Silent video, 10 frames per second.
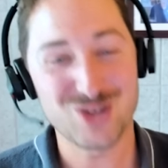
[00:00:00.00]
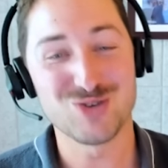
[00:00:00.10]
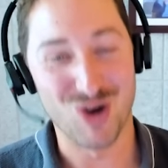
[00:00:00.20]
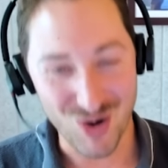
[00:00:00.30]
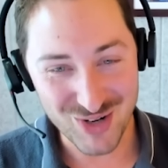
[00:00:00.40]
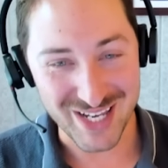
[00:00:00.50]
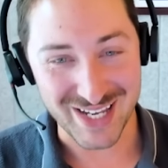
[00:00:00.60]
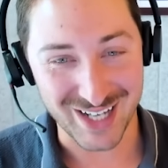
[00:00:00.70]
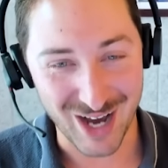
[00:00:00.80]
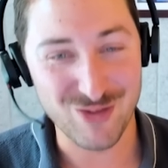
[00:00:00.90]
you
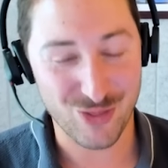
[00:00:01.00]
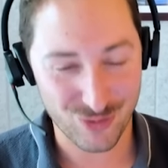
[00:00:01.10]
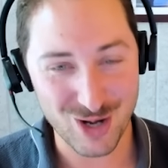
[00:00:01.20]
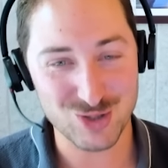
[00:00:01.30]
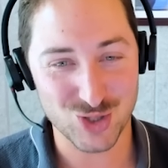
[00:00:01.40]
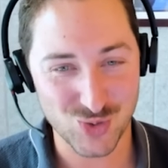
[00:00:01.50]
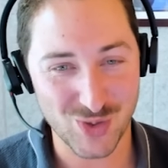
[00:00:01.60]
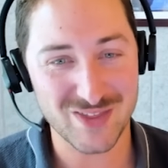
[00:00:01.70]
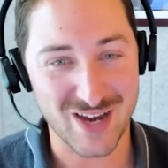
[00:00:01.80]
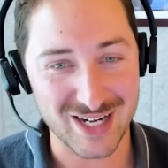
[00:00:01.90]
owning of the
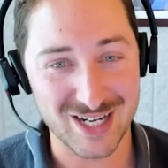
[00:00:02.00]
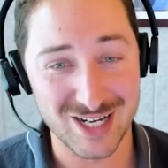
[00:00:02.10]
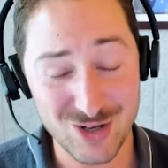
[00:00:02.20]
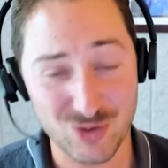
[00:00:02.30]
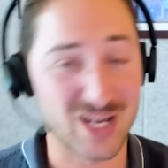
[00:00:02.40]
320 that I need to know?